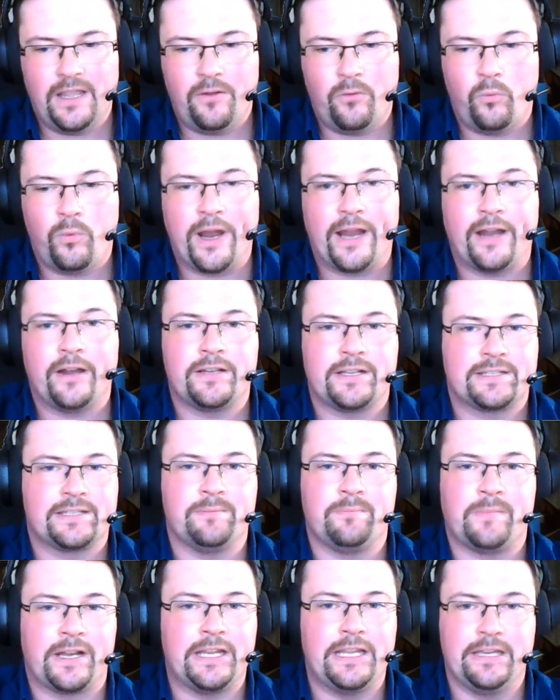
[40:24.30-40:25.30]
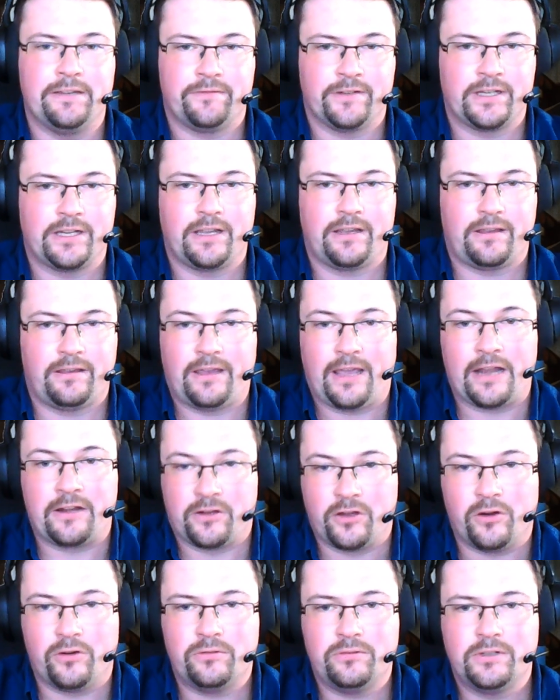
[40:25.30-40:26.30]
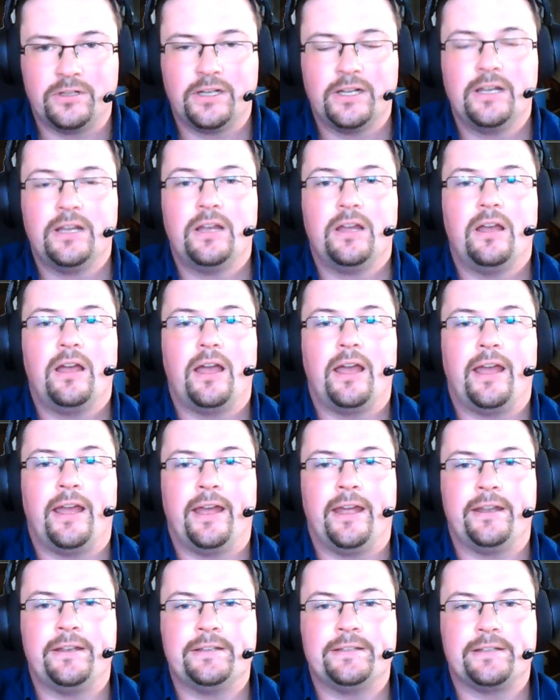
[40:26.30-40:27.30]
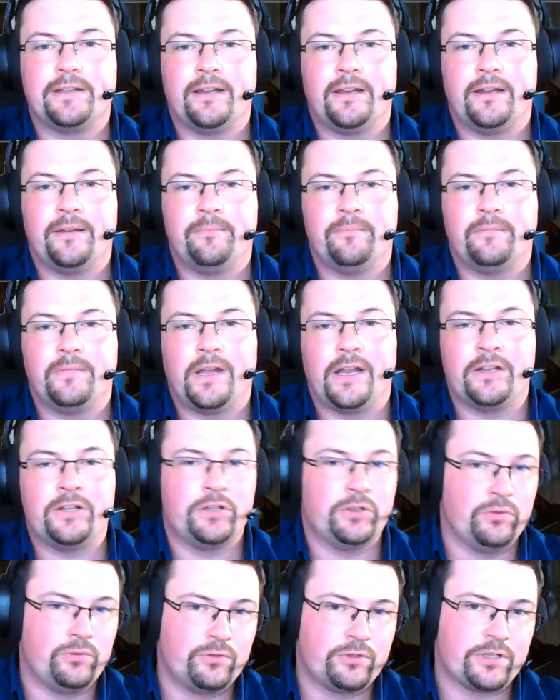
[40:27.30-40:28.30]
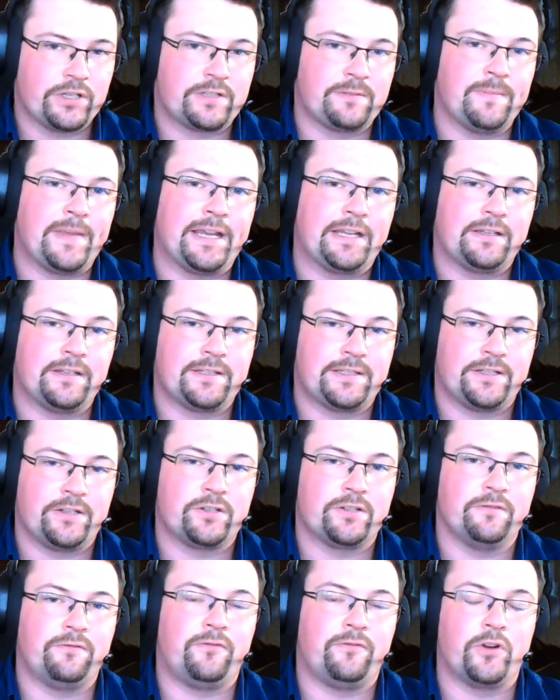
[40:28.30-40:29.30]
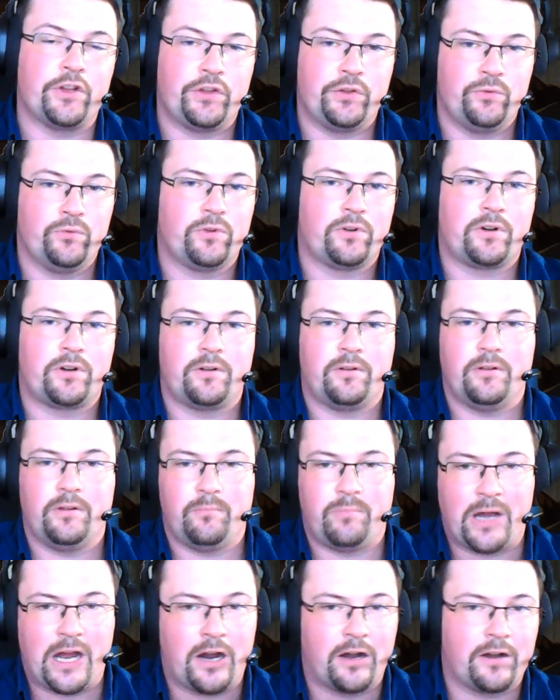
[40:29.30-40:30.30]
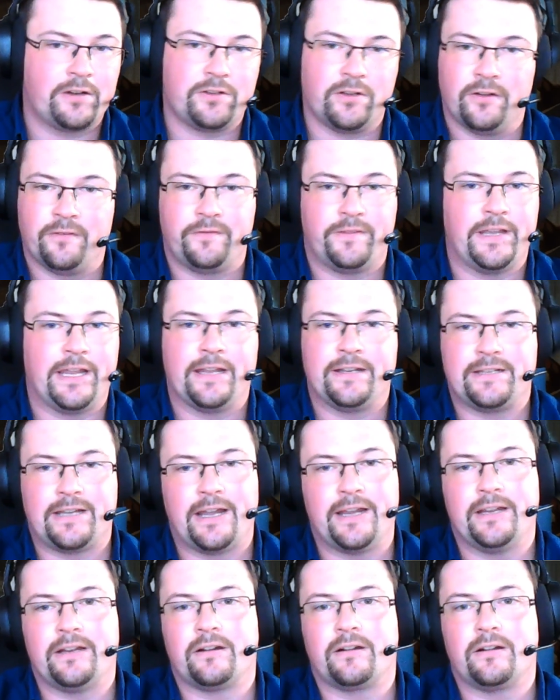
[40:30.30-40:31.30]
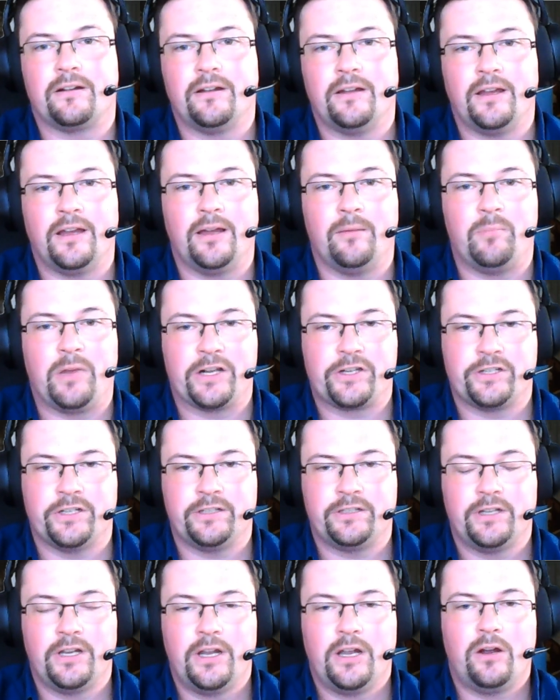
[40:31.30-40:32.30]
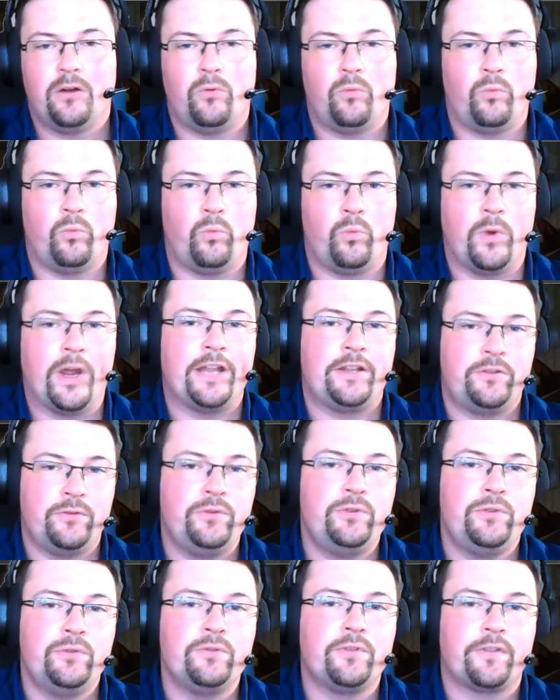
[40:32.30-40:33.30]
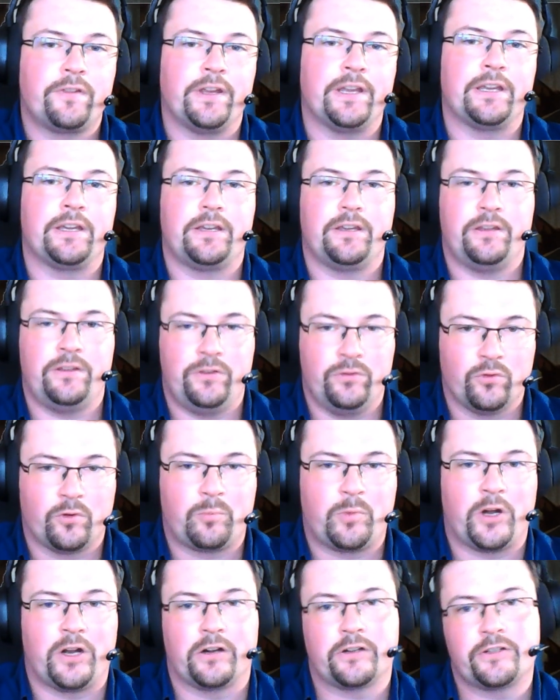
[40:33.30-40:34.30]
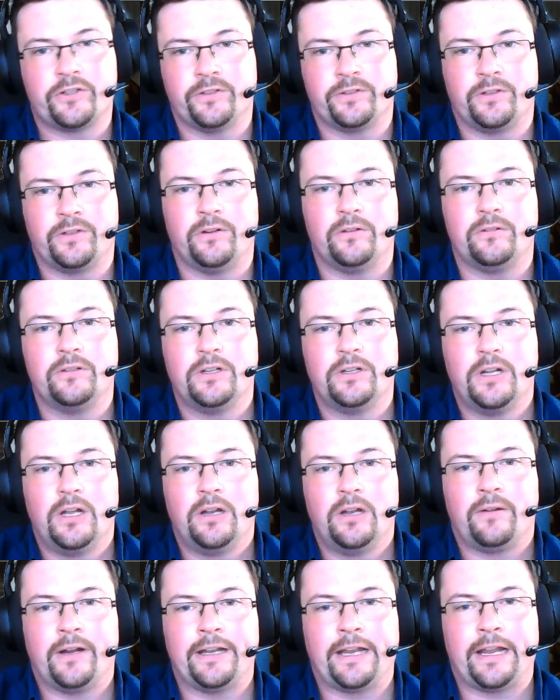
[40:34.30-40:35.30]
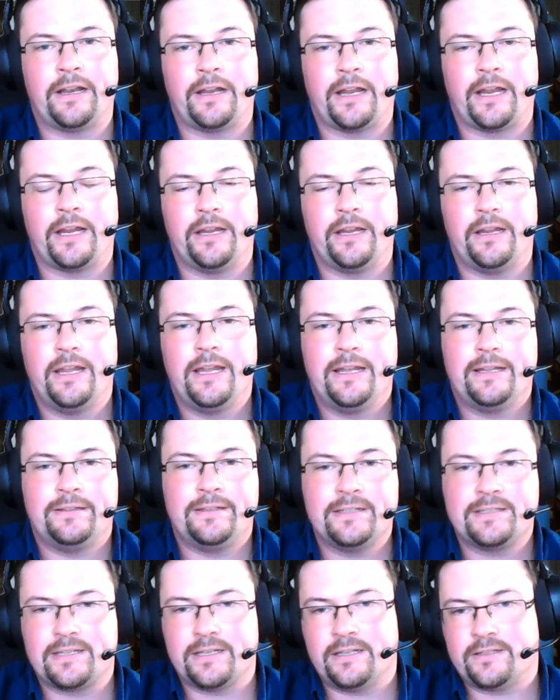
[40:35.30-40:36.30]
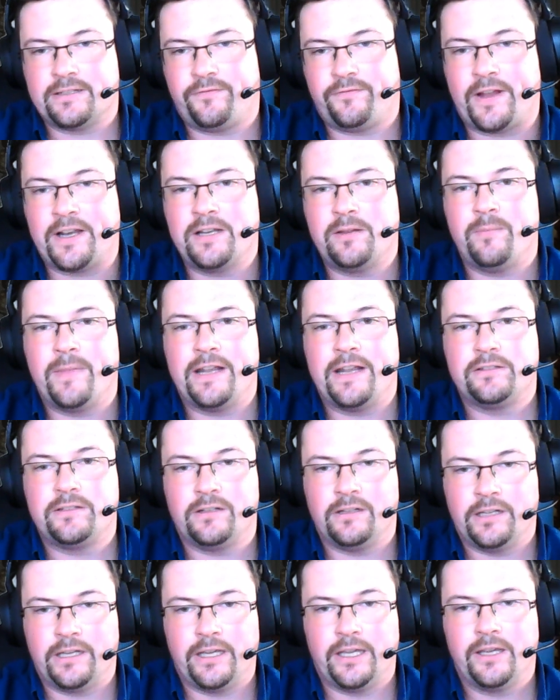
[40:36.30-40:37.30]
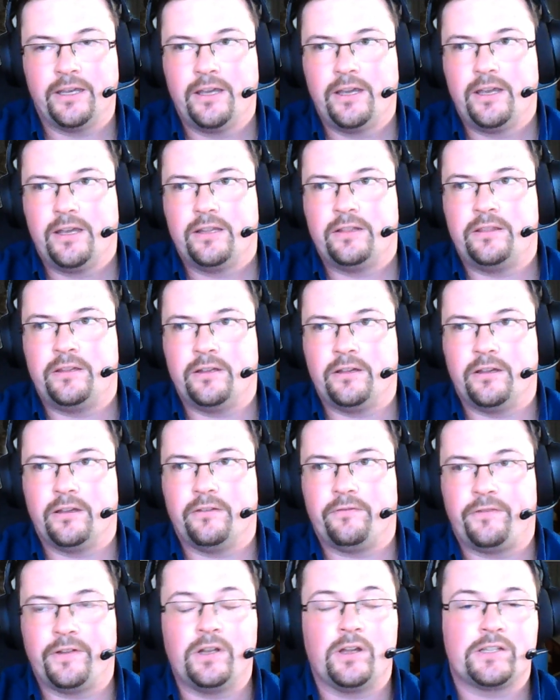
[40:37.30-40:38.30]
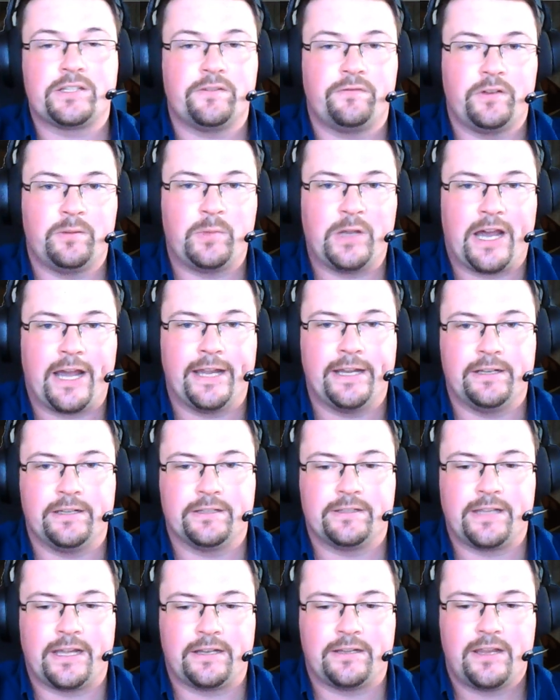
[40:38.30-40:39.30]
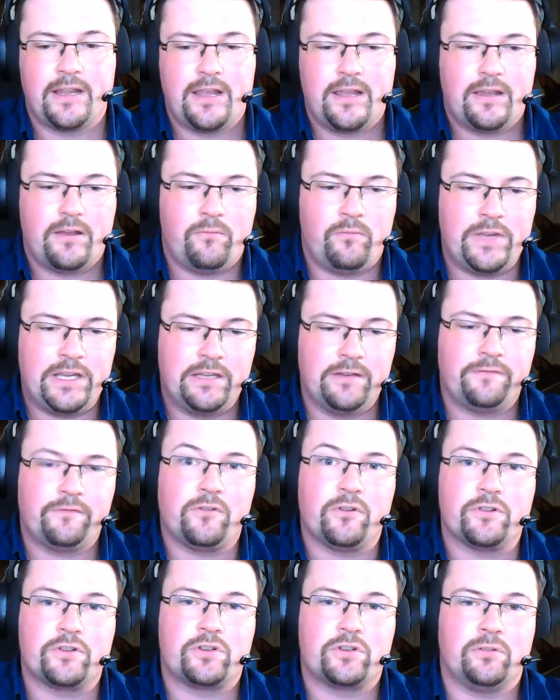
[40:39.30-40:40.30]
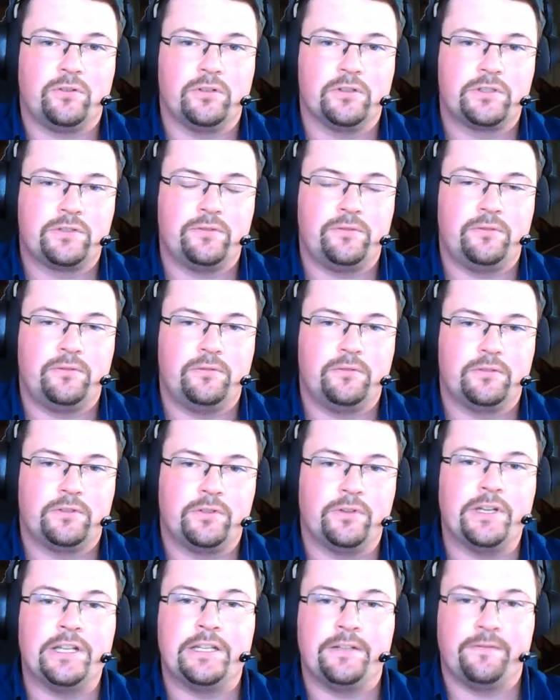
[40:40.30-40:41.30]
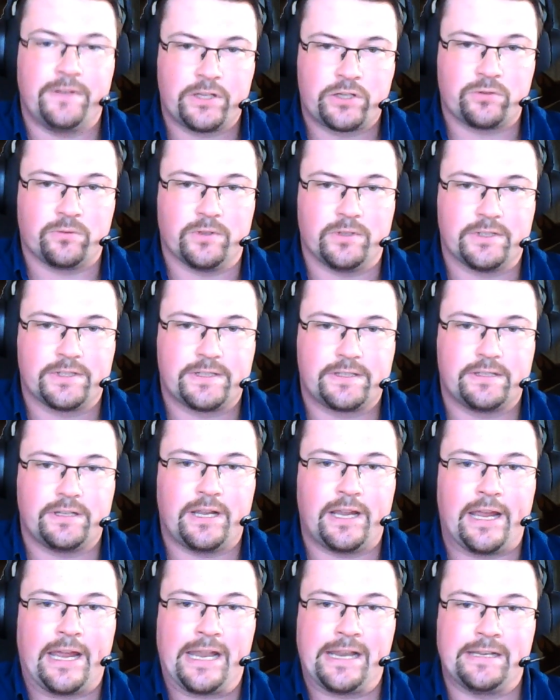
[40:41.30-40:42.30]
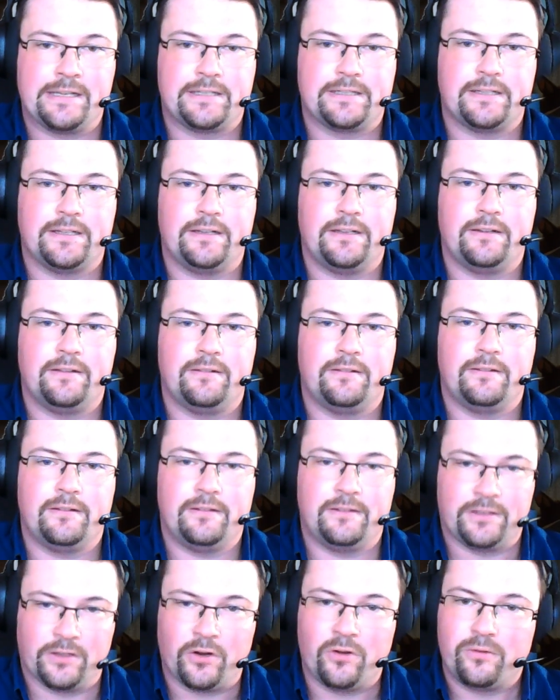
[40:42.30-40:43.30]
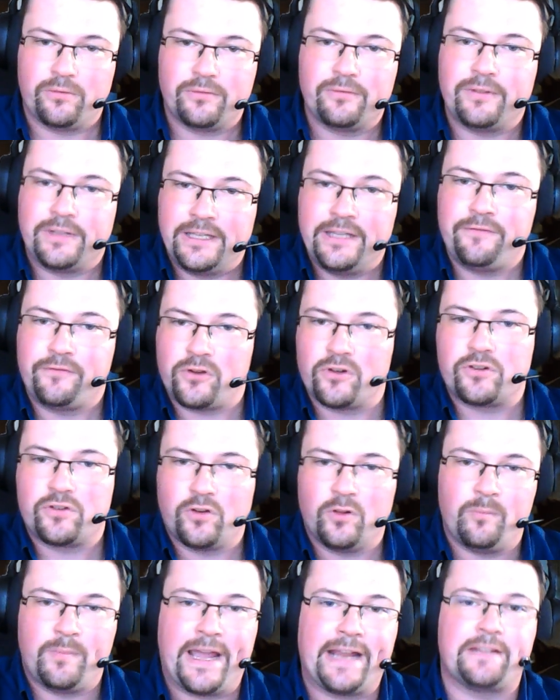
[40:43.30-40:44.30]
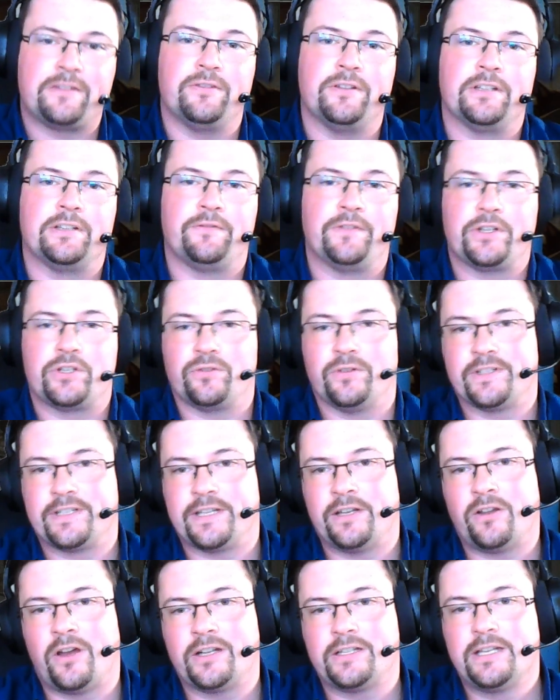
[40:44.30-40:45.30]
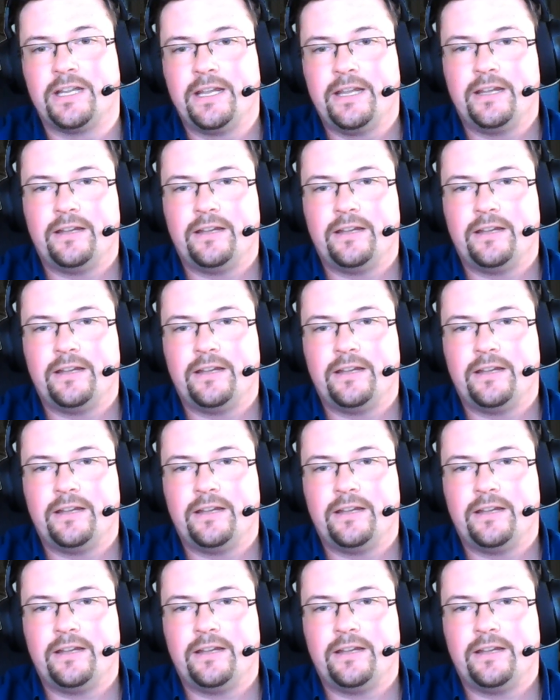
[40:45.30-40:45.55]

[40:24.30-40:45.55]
where does the money even can go, and you just make the decision for your part of the entire budget. Where do you think your part should go, right? And this is fundamentally the philosophy behind it, that we give control to individuals, and give control back to individuals, and not